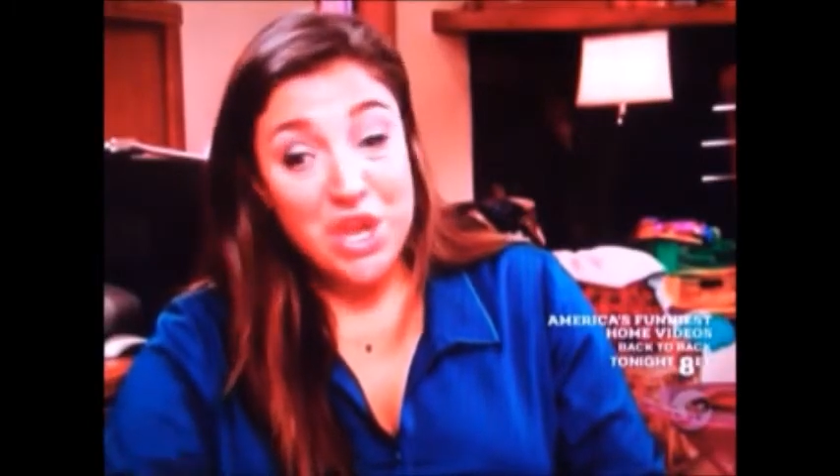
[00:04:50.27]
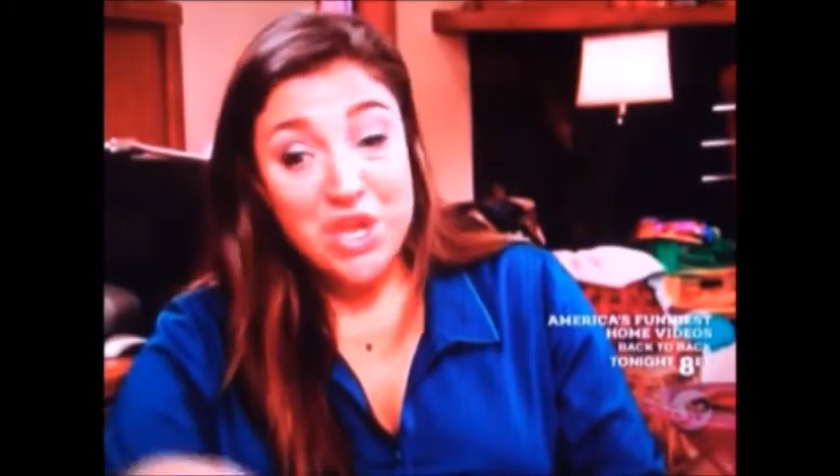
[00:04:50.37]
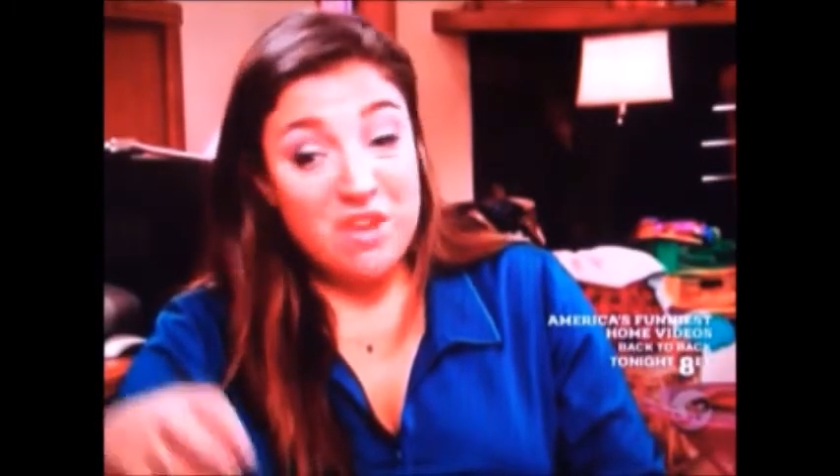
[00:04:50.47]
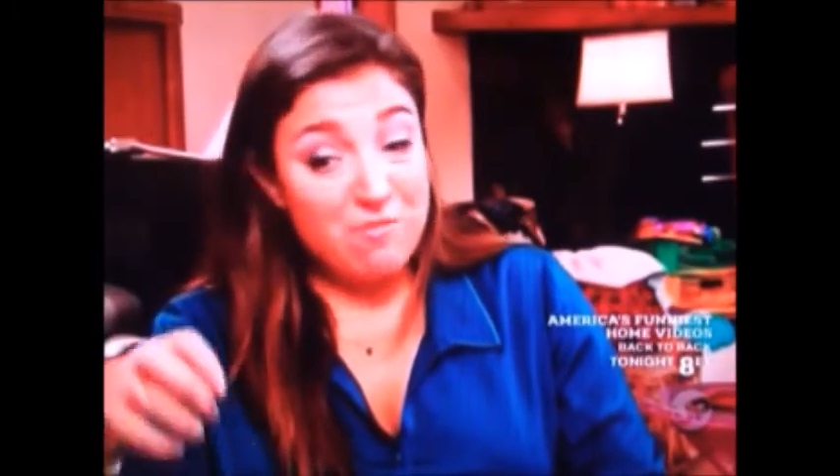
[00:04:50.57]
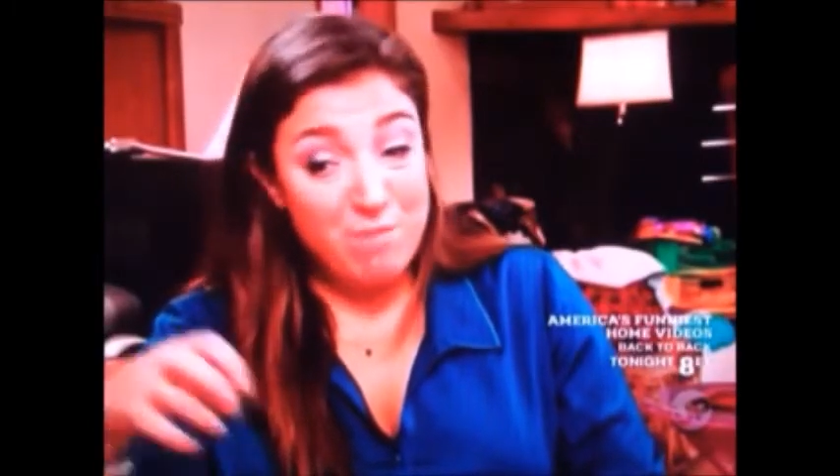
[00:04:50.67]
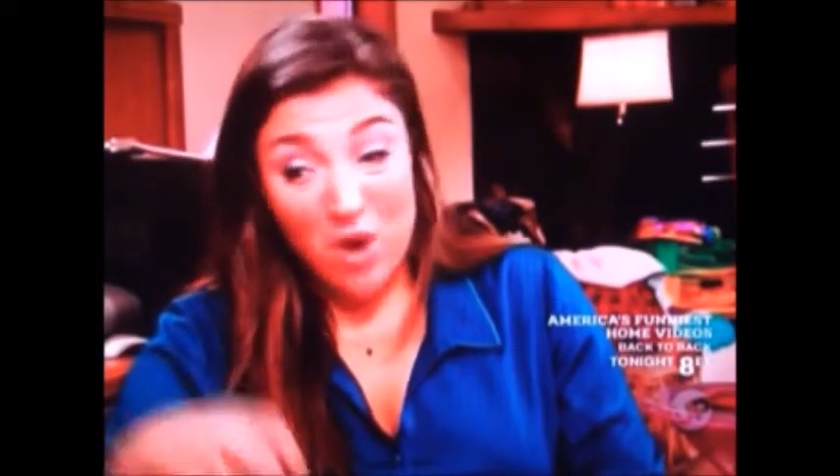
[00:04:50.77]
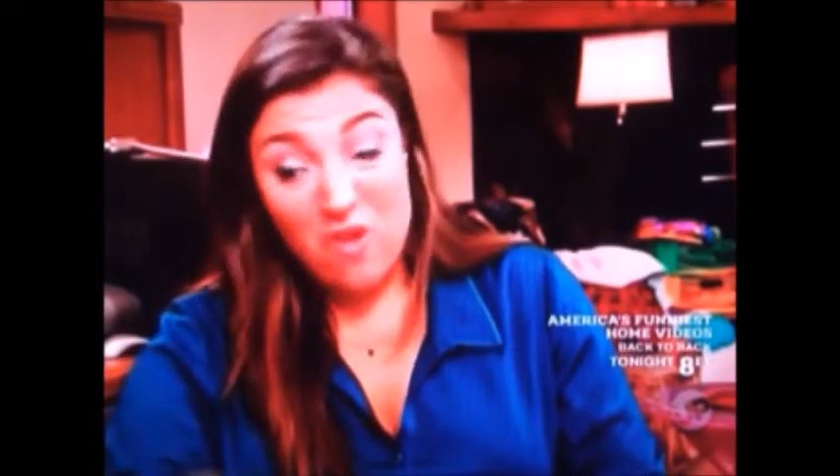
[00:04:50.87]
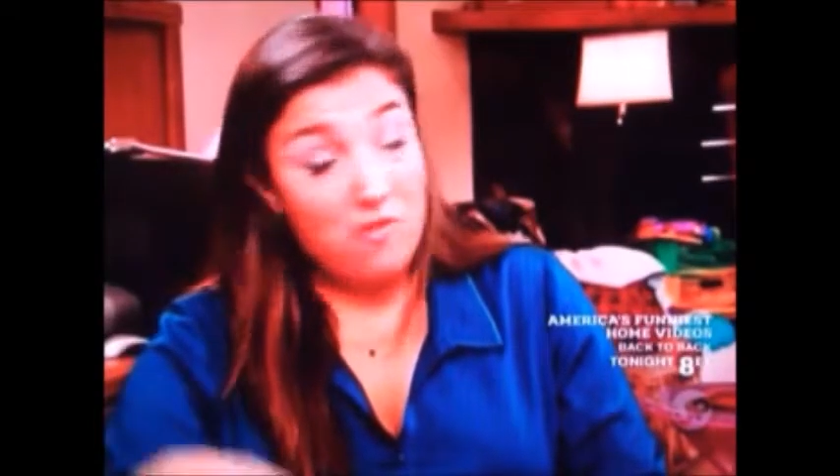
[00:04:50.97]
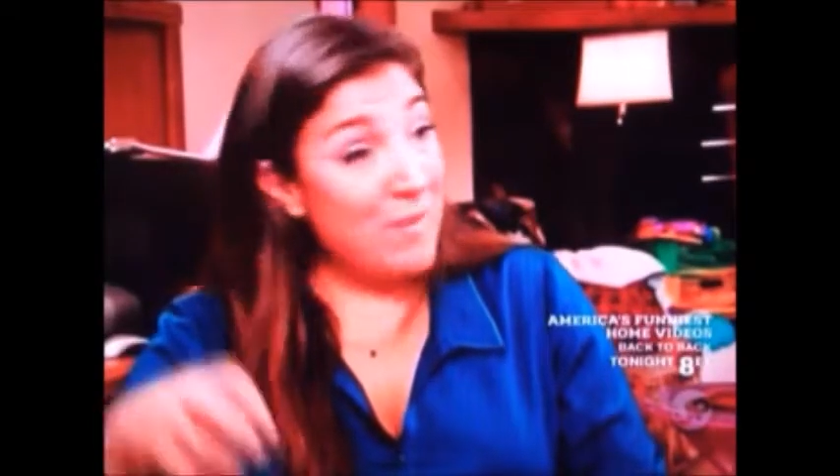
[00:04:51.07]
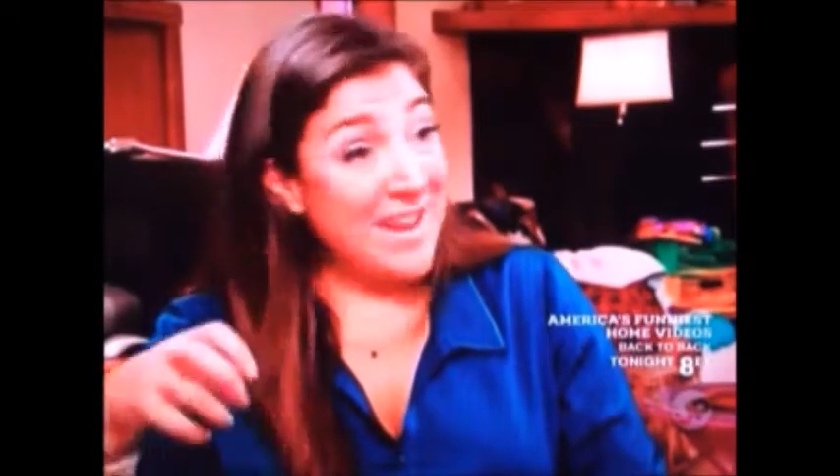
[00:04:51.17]
you've
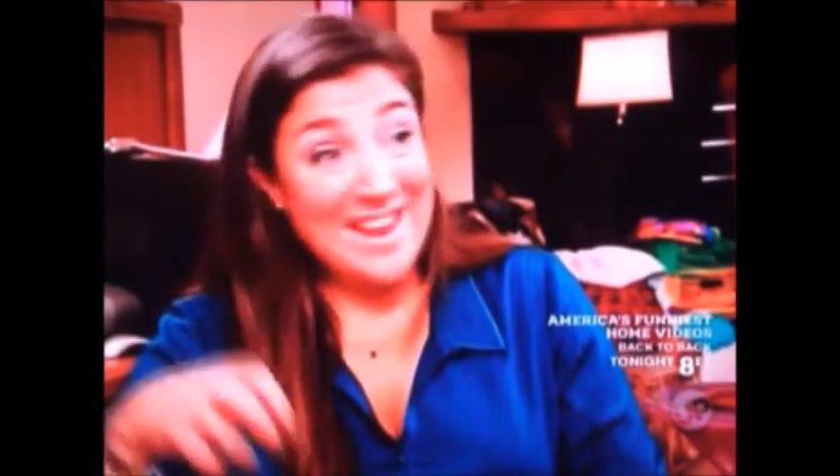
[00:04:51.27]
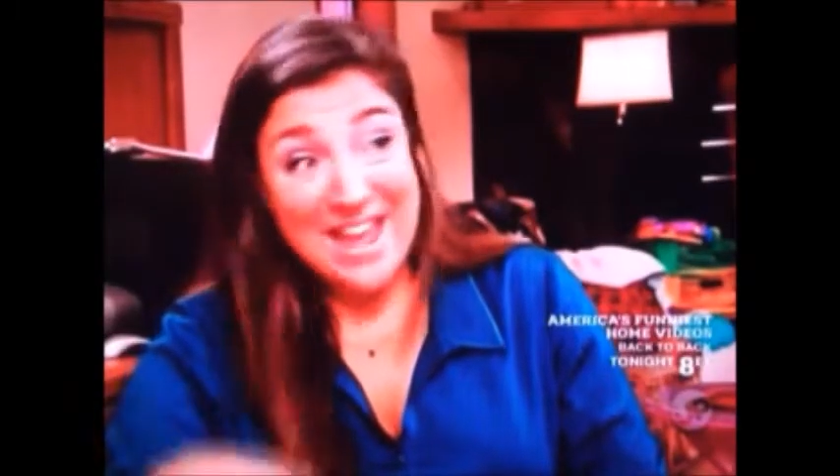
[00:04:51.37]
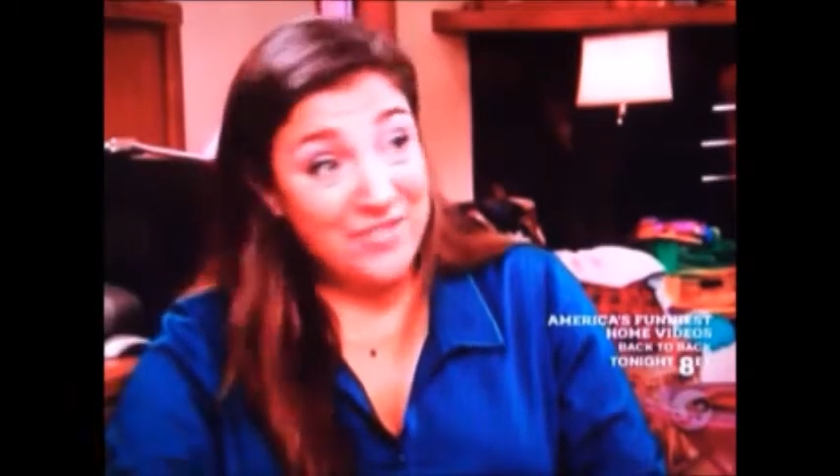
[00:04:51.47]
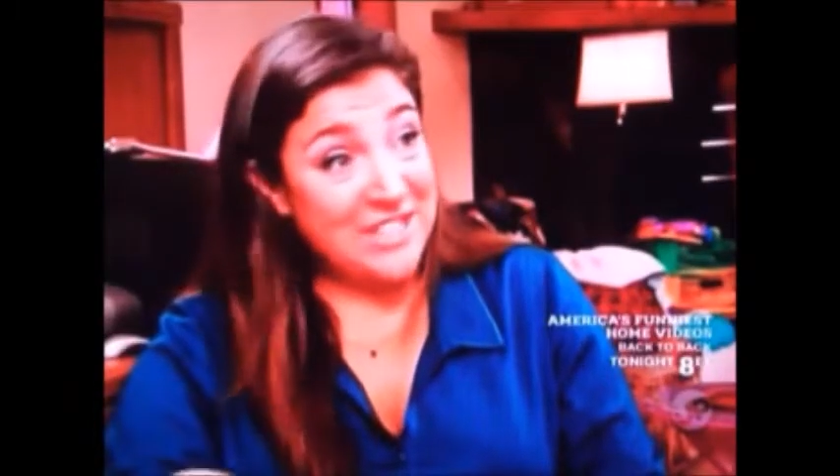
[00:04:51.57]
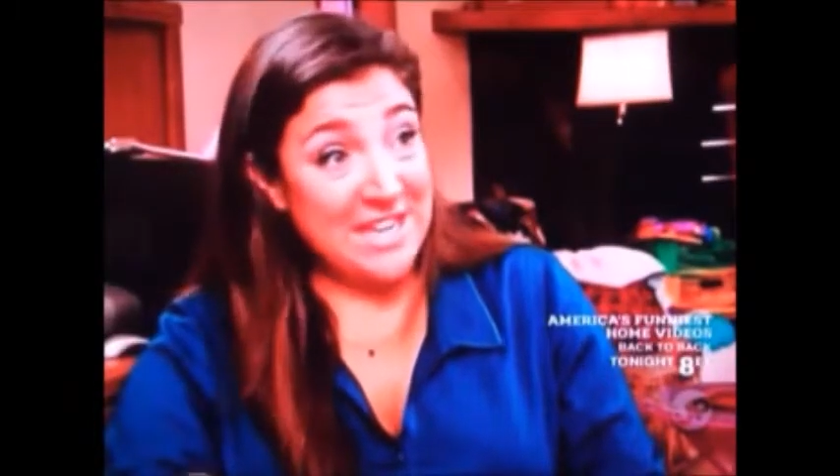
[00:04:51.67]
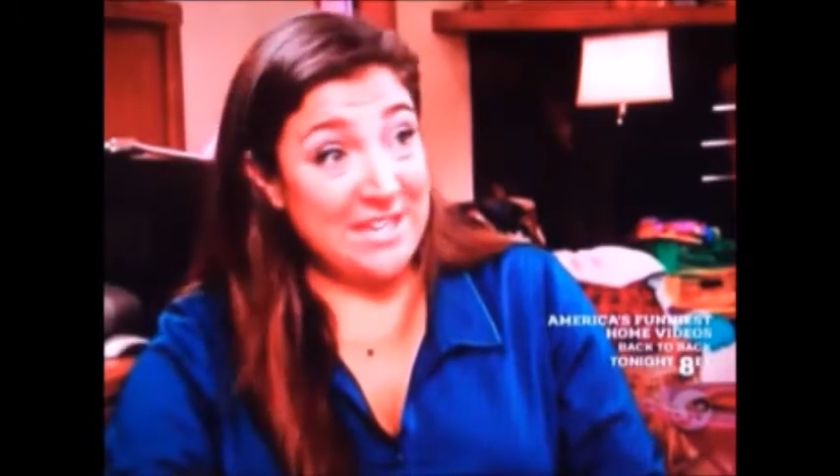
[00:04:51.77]
both been left